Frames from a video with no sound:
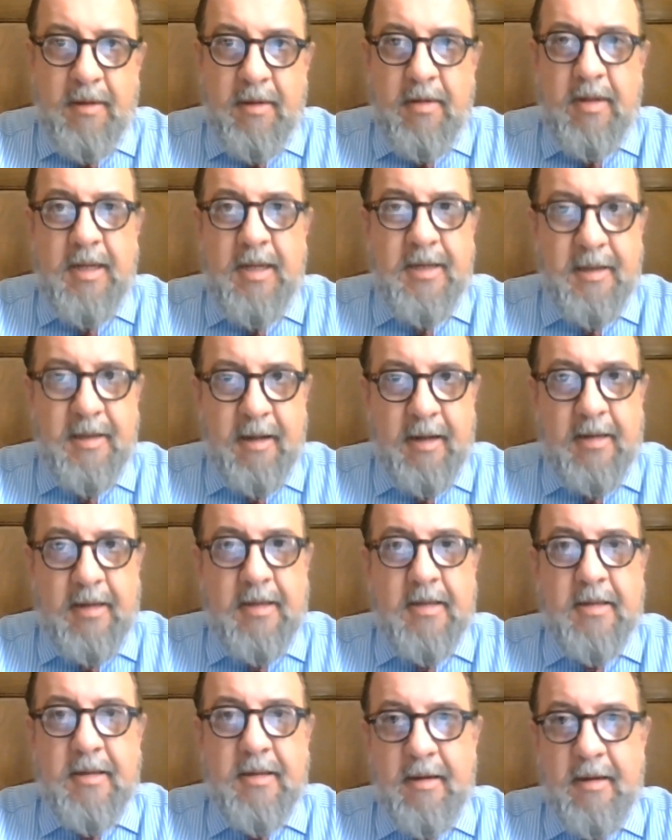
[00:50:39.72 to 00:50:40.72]
These
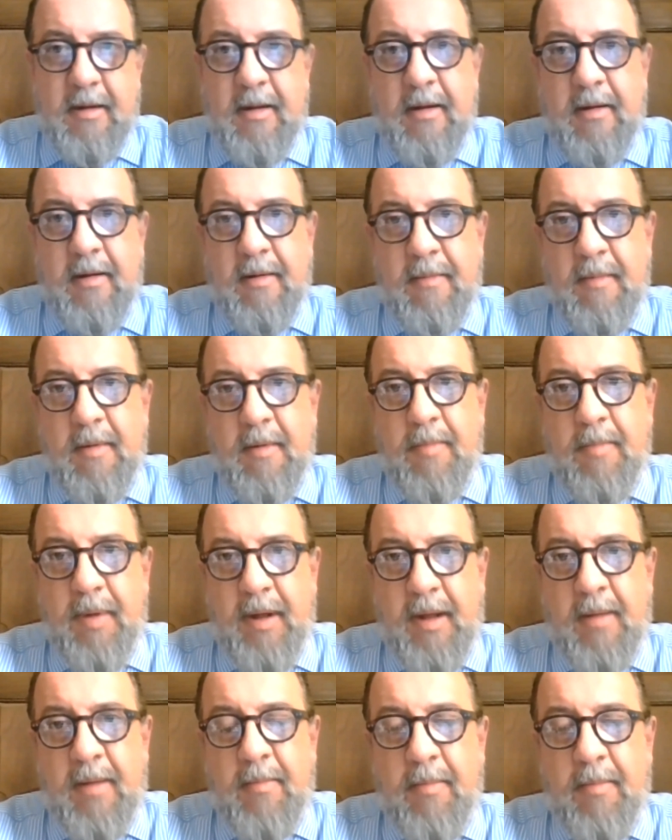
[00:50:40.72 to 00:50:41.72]
things
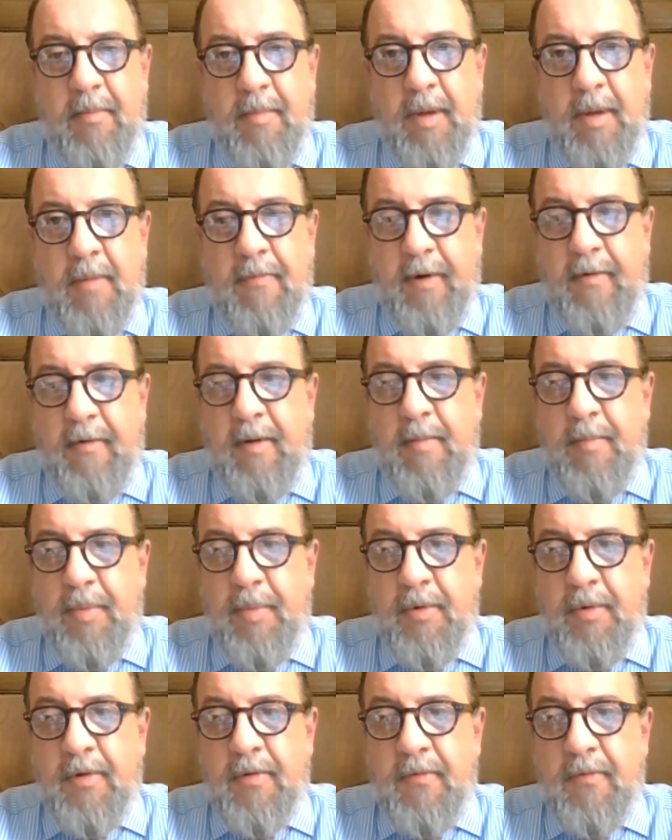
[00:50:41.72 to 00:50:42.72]
play a very
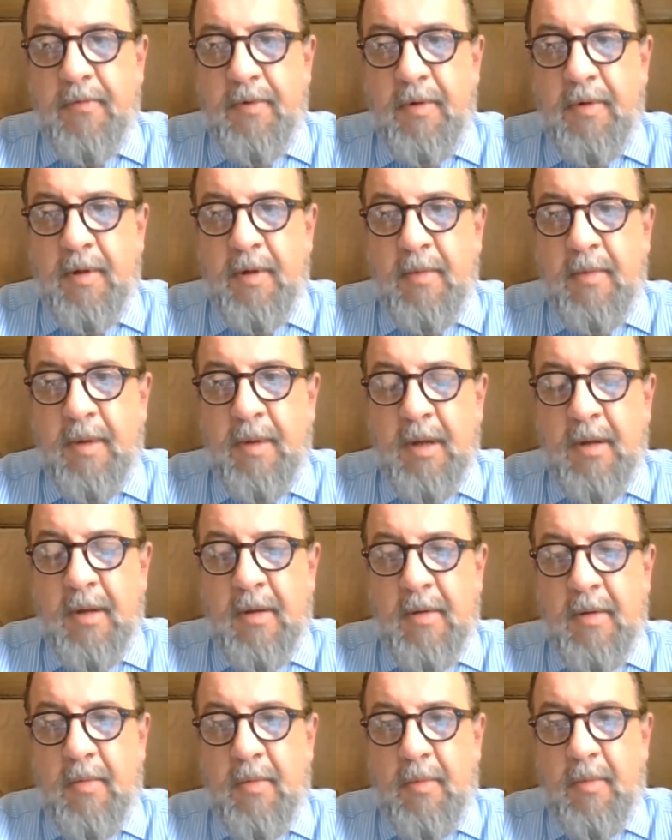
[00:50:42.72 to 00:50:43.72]
important role. And
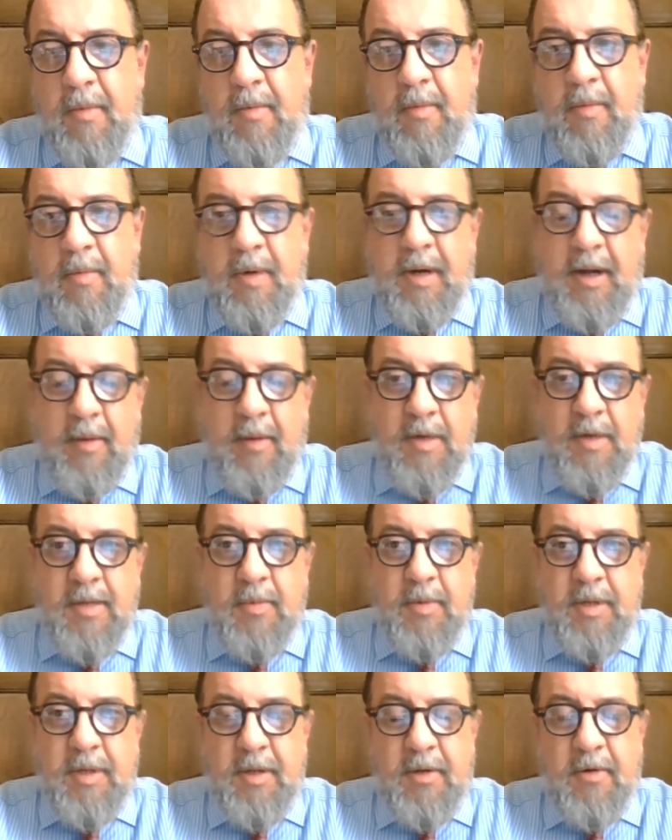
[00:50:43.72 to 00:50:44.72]
when I was
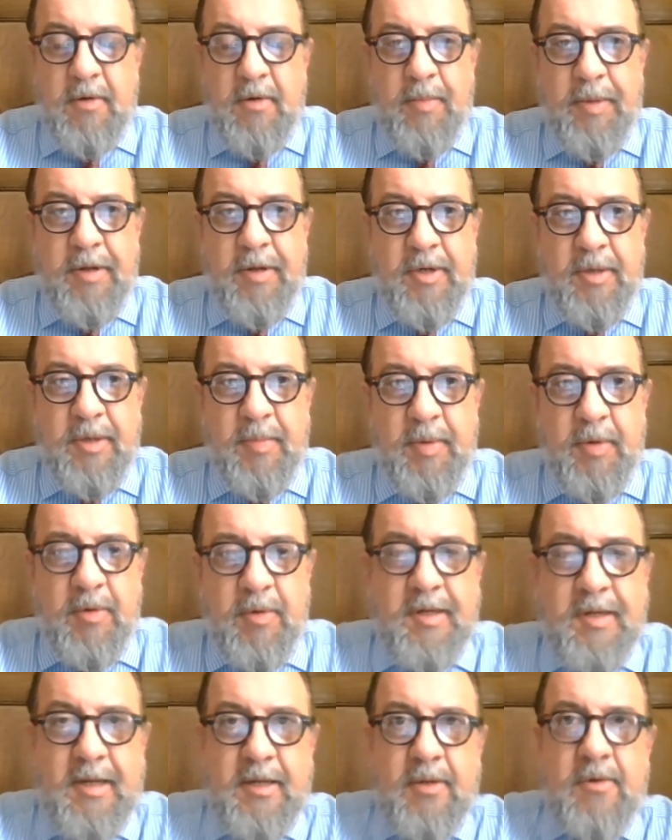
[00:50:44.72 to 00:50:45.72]
with the European Ship
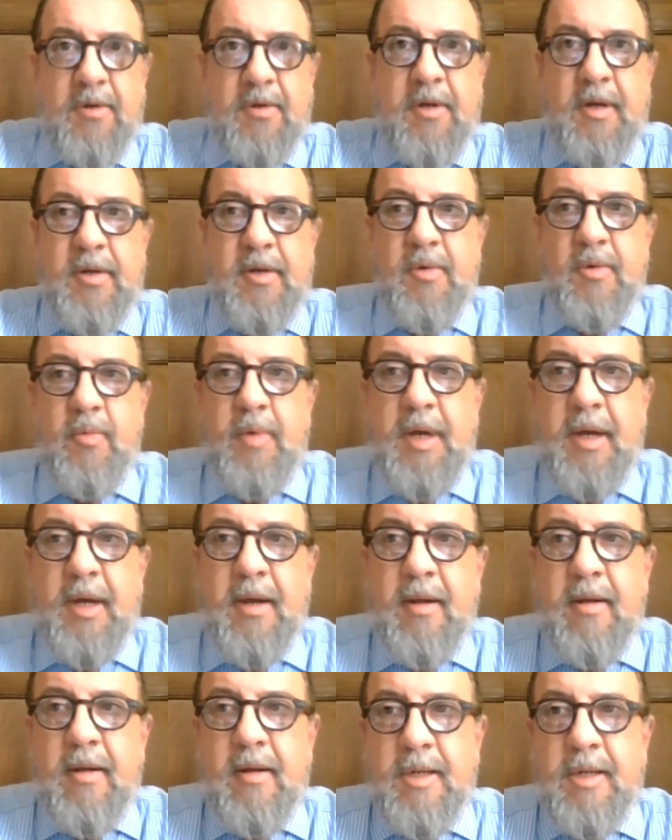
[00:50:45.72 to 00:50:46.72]
Owners Association, we
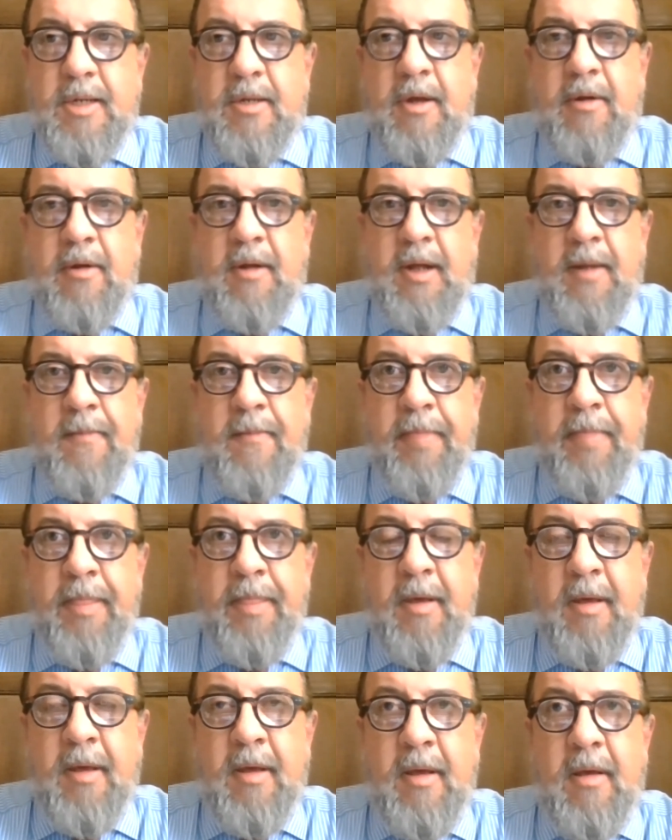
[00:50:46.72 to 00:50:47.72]
had a study
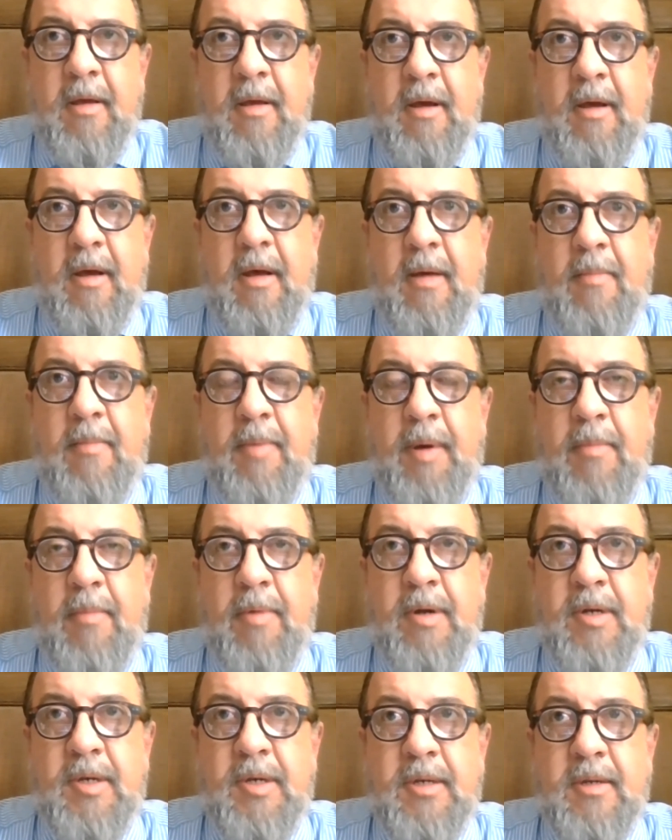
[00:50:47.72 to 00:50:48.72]

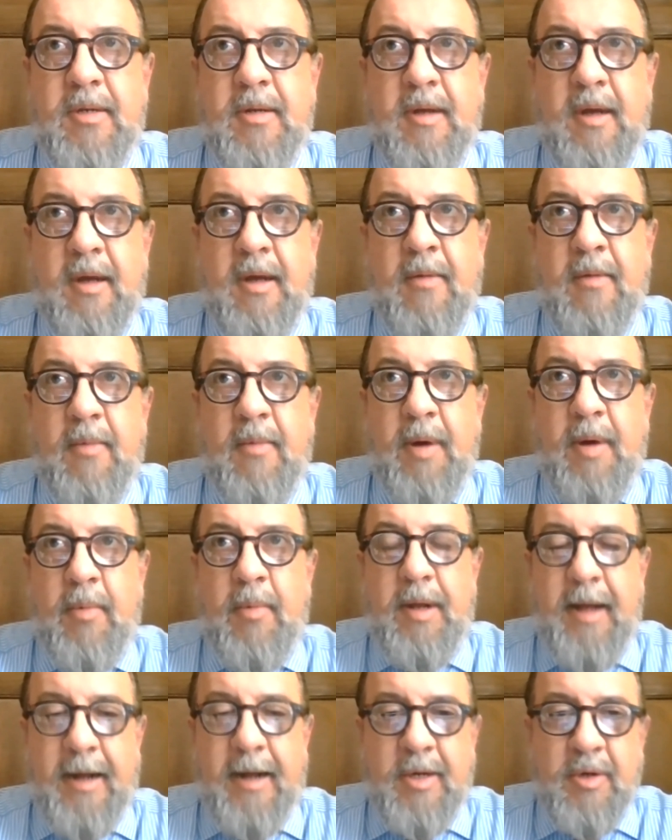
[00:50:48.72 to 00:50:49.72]
published where
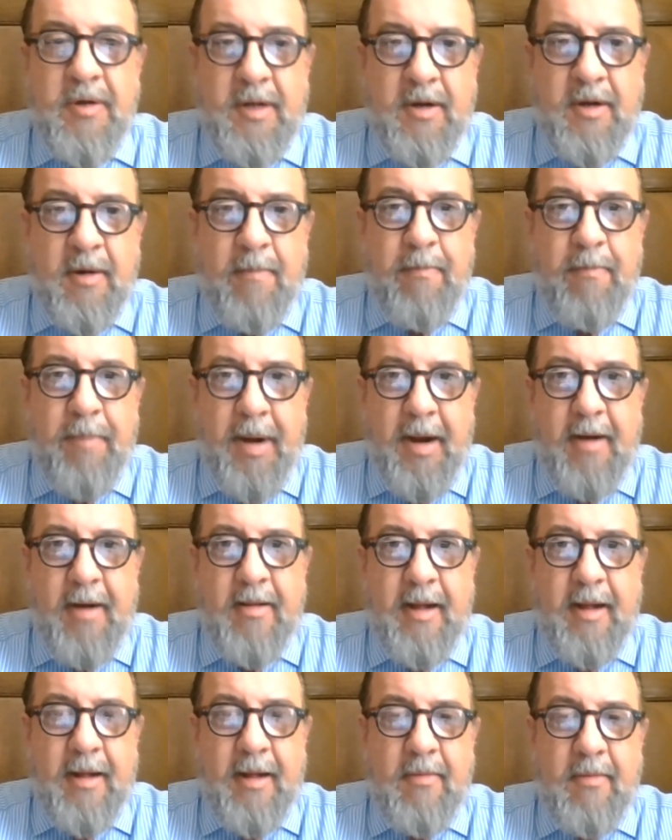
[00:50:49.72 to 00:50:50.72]
we actually compared
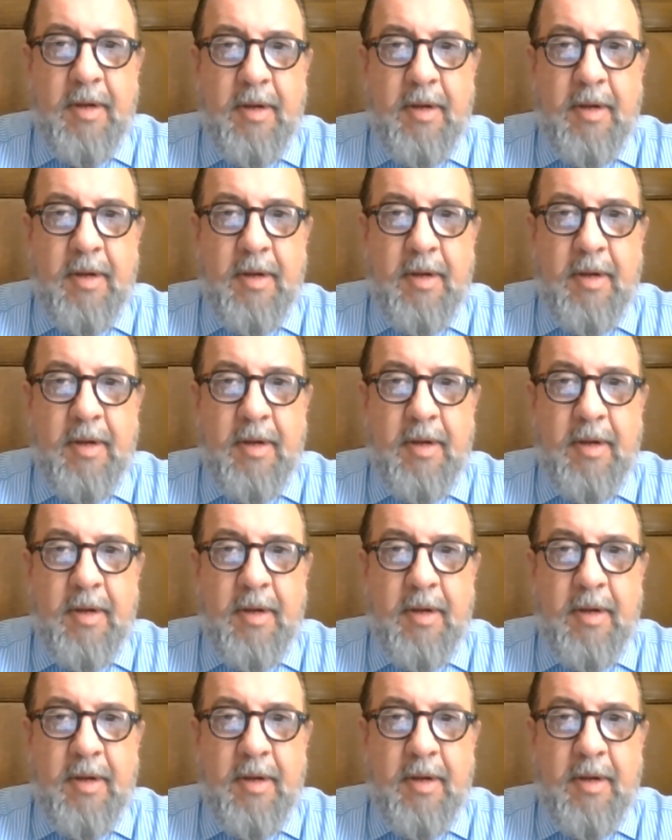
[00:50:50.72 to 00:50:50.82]
that.